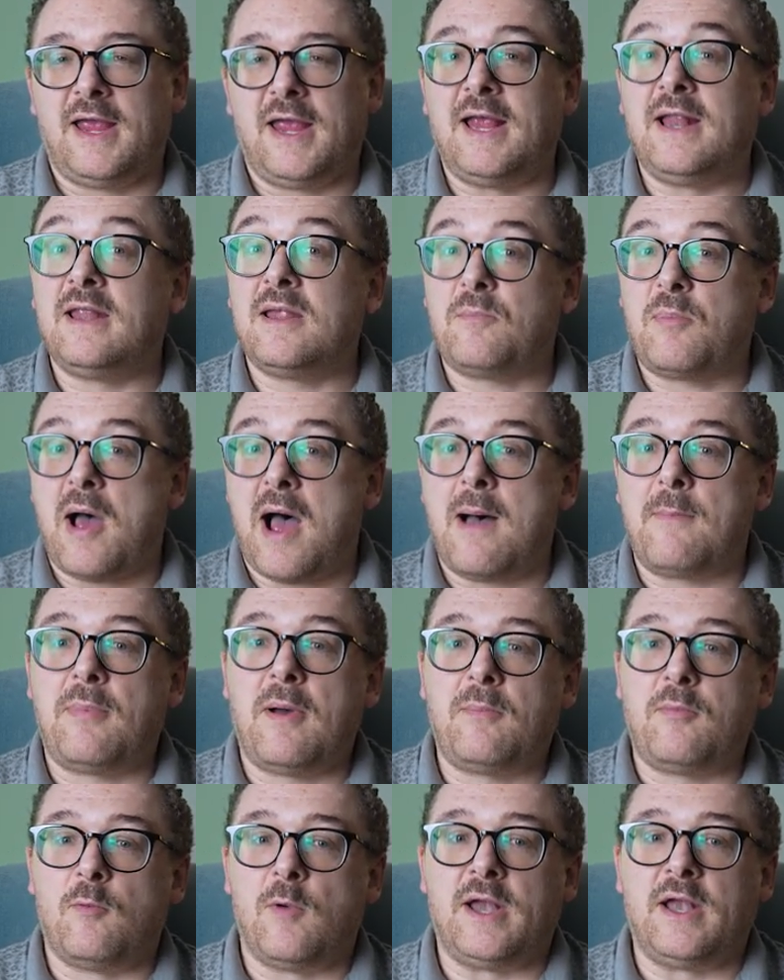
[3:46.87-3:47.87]
In the
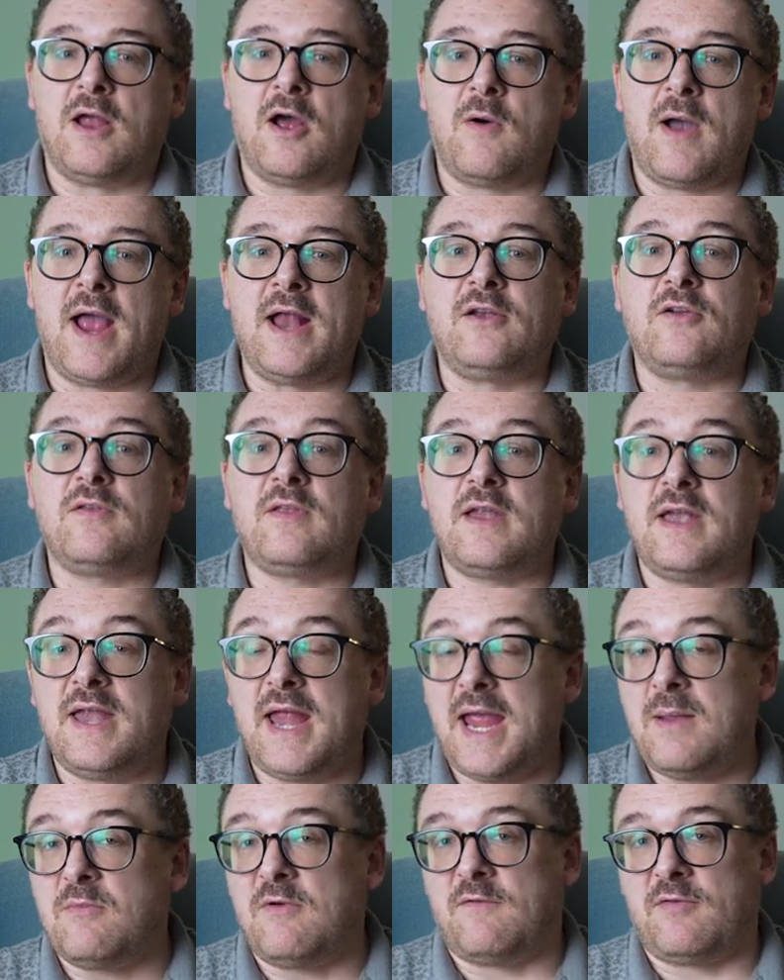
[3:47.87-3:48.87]
pop-up window, enter the
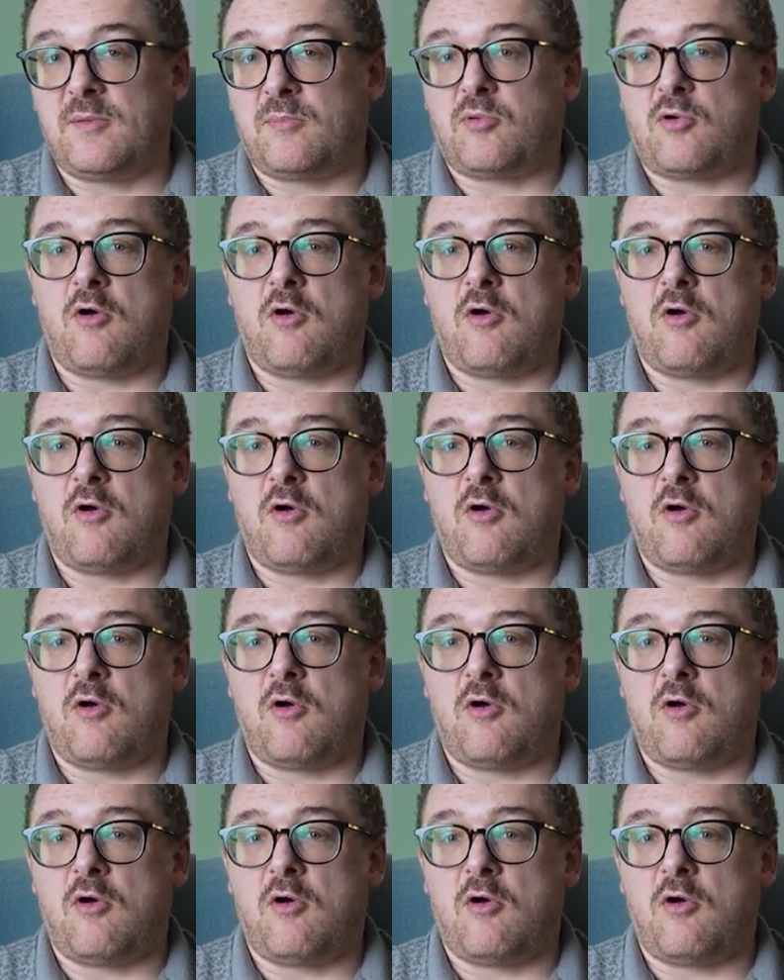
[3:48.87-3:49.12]
name of the